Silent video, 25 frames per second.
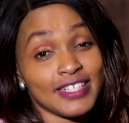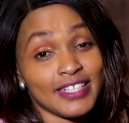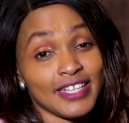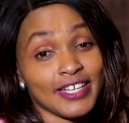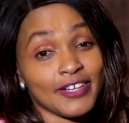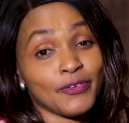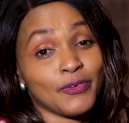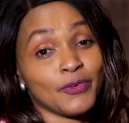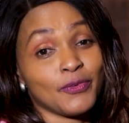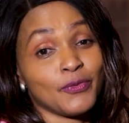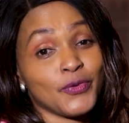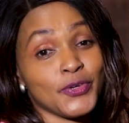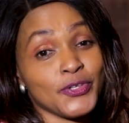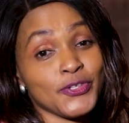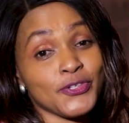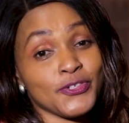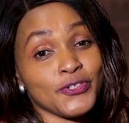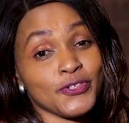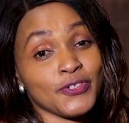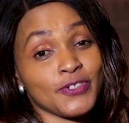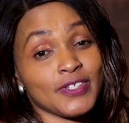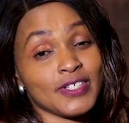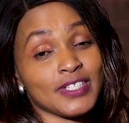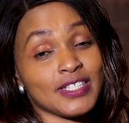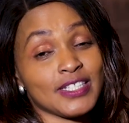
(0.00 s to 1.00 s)
the
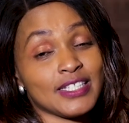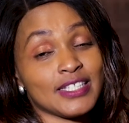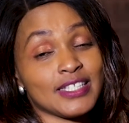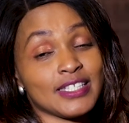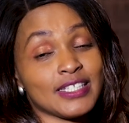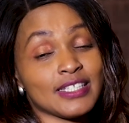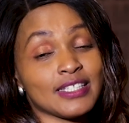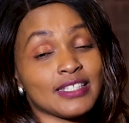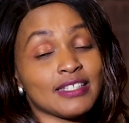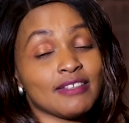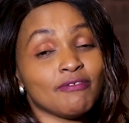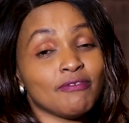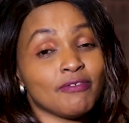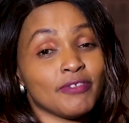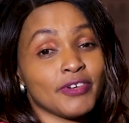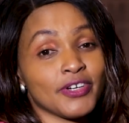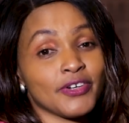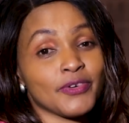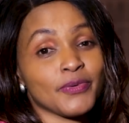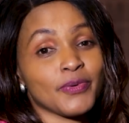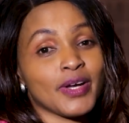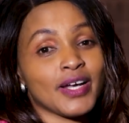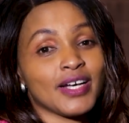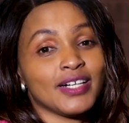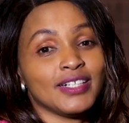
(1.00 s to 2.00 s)
questions very
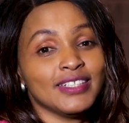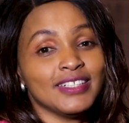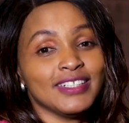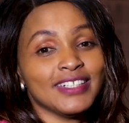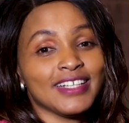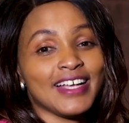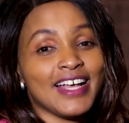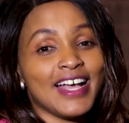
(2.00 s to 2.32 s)
well.